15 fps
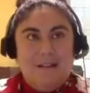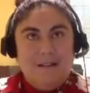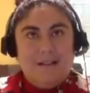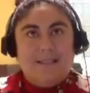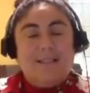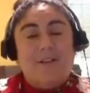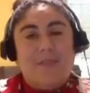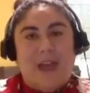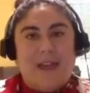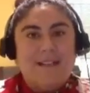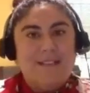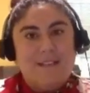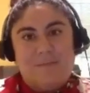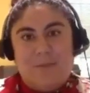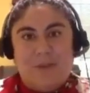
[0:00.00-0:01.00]
So that
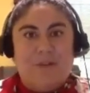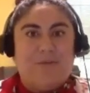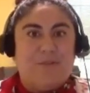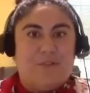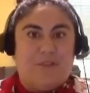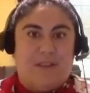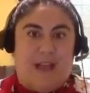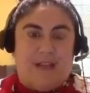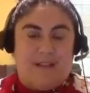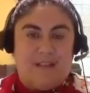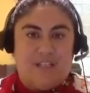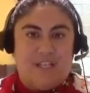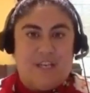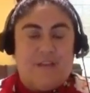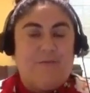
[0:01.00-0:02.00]
is a beautiful
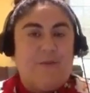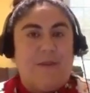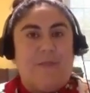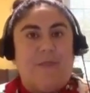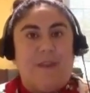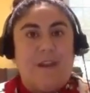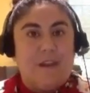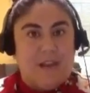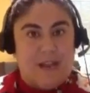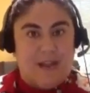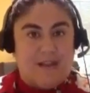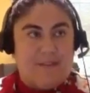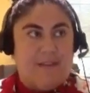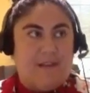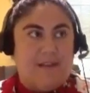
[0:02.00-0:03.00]
analogy of what the
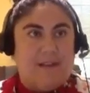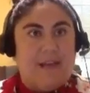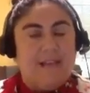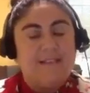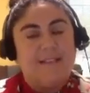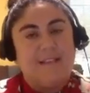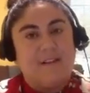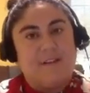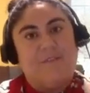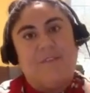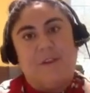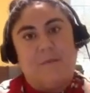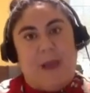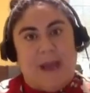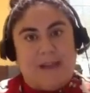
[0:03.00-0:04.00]
LENS
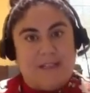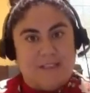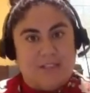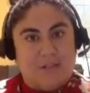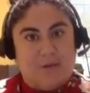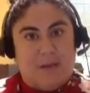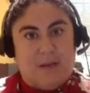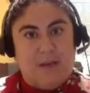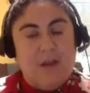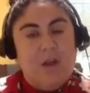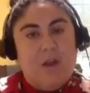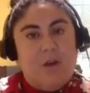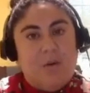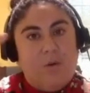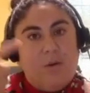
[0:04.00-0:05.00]
neurofeedback is doing.
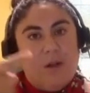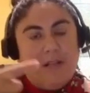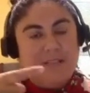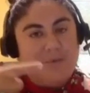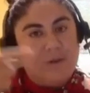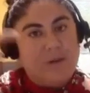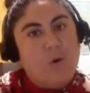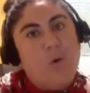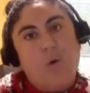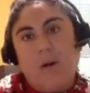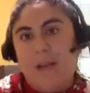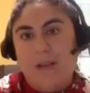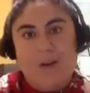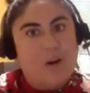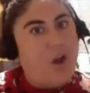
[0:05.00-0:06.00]
It's
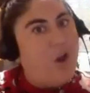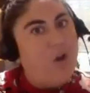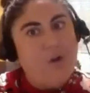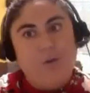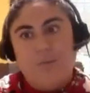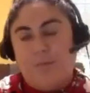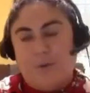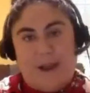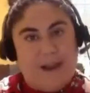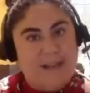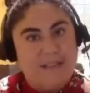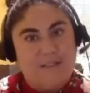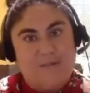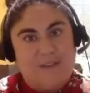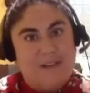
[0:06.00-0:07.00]
recording your own
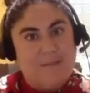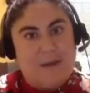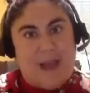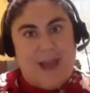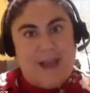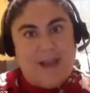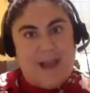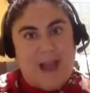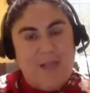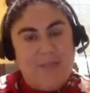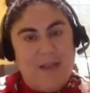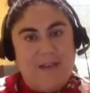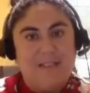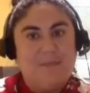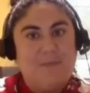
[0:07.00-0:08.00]
brain's feedback, and
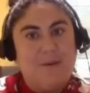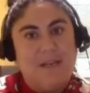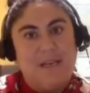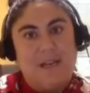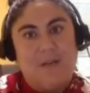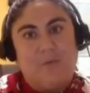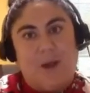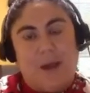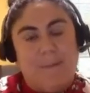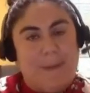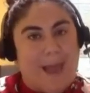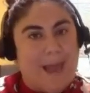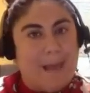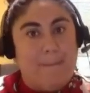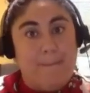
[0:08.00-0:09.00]
then it's putting it right
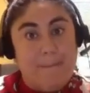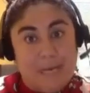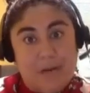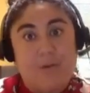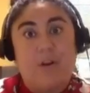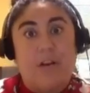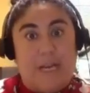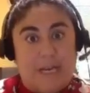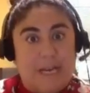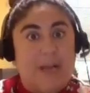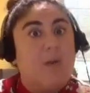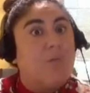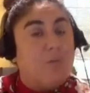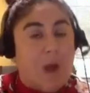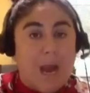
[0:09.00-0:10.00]
back, mirroring
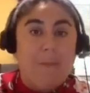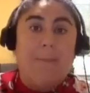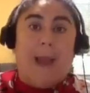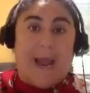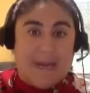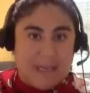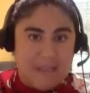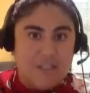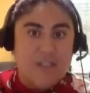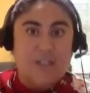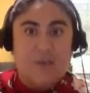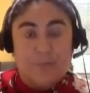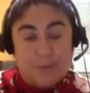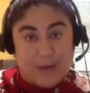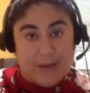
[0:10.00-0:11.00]
it right back into
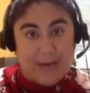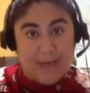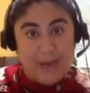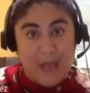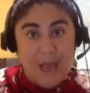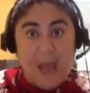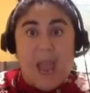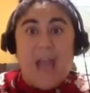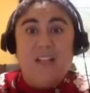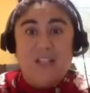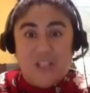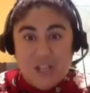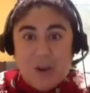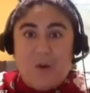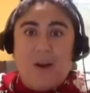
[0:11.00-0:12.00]
your brain and
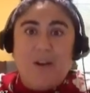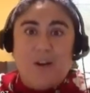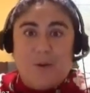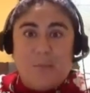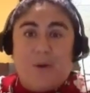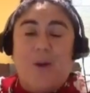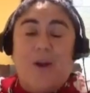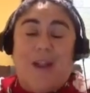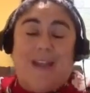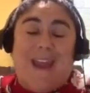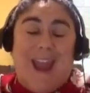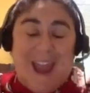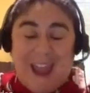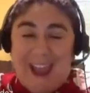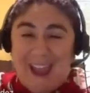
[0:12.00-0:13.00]
showing your brain,
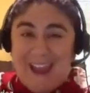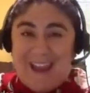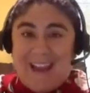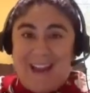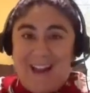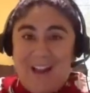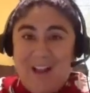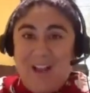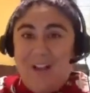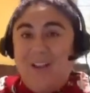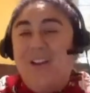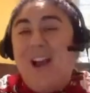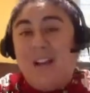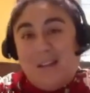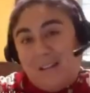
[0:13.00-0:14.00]
hey,
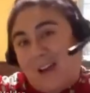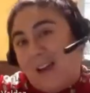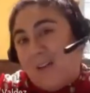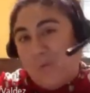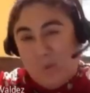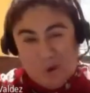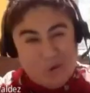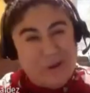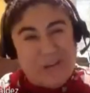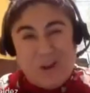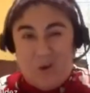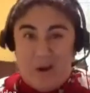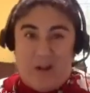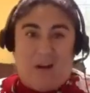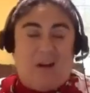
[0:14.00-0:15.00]
you got a lot of worry
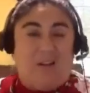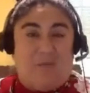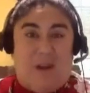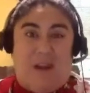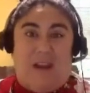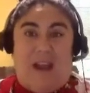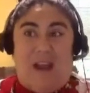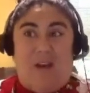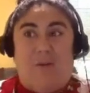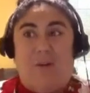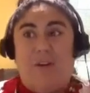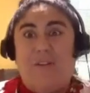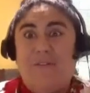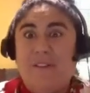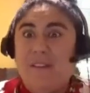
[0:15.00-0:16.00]
going on right now,
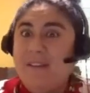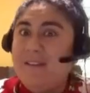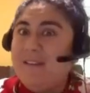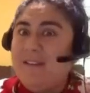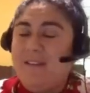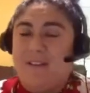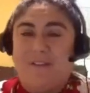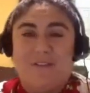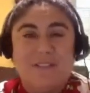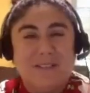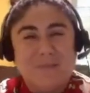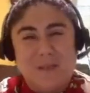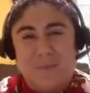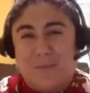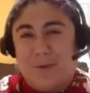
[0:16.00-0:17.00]
or you're feeling, there's
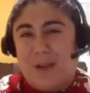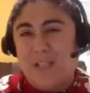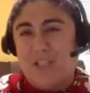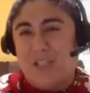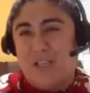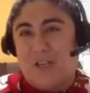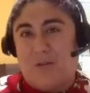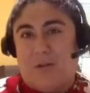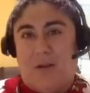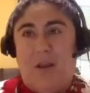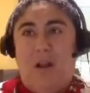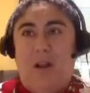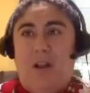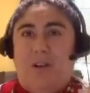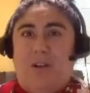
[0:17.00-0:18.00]
some depression, or
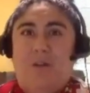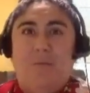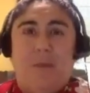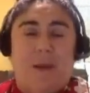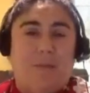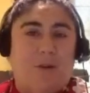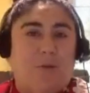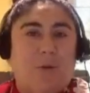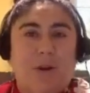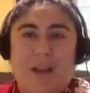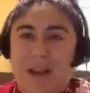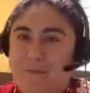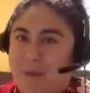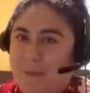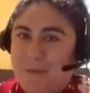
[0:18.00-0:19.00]
your
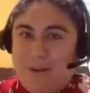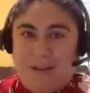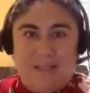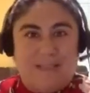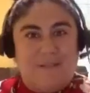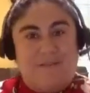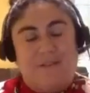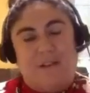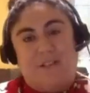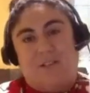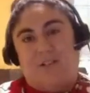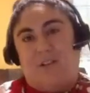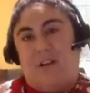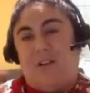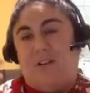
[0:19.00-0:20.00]
working memory isn't very
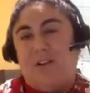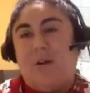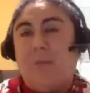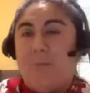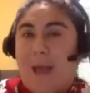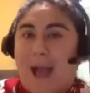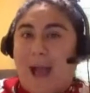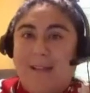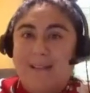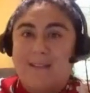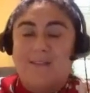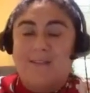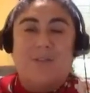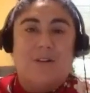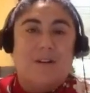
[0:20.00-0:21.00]
strong, or your
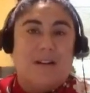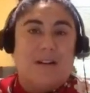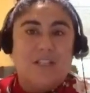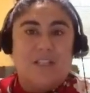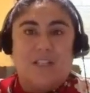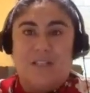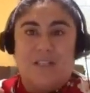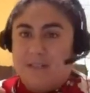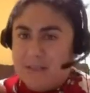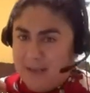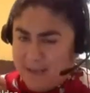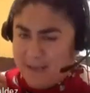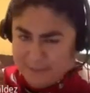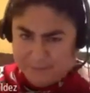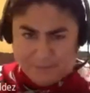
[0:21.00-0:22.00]
balance and coordination is
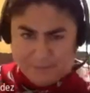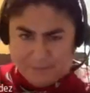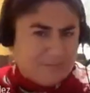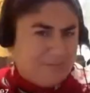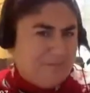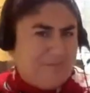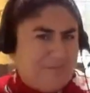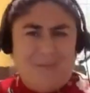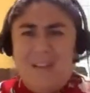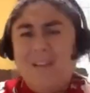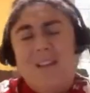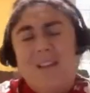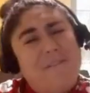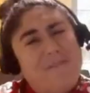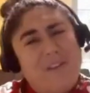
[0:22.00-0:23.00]

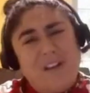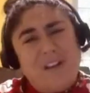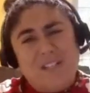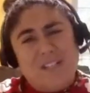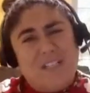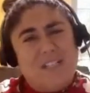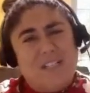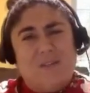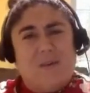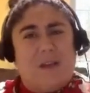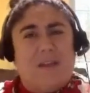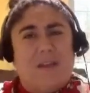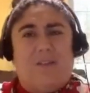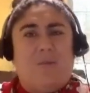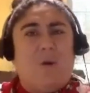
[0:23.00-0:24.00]
not functioning the
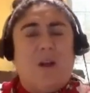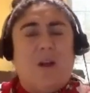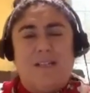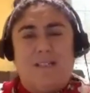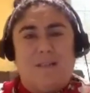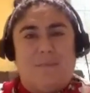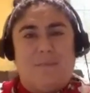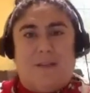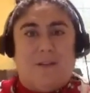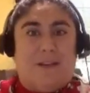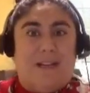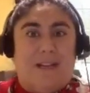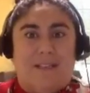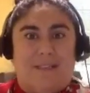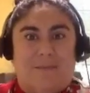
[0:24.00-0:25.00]
way you want it to be or
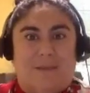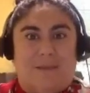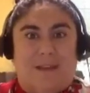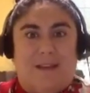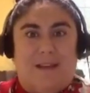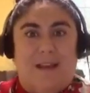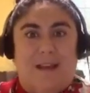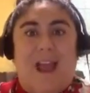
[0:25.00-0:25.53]
need it to be.